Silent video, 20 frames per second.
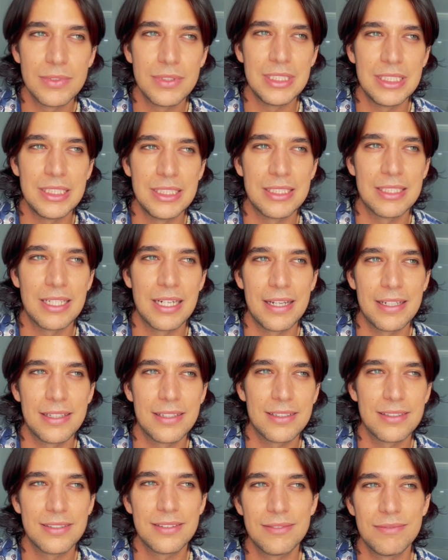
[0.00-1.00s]
This is
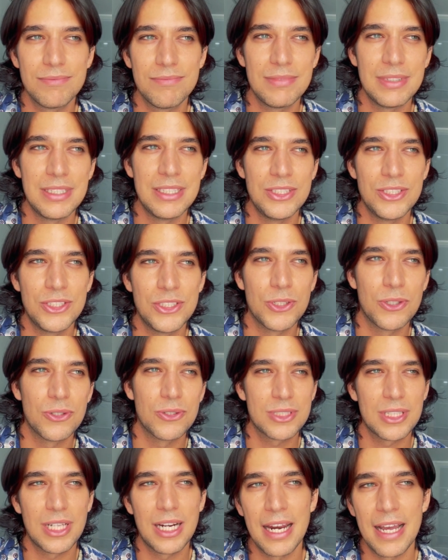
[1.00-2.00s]
like in
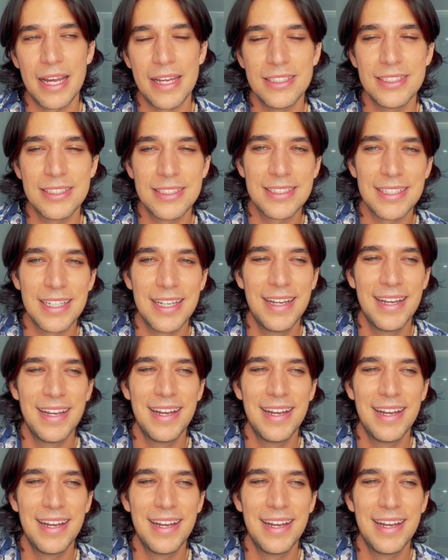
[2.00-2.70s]
short lines.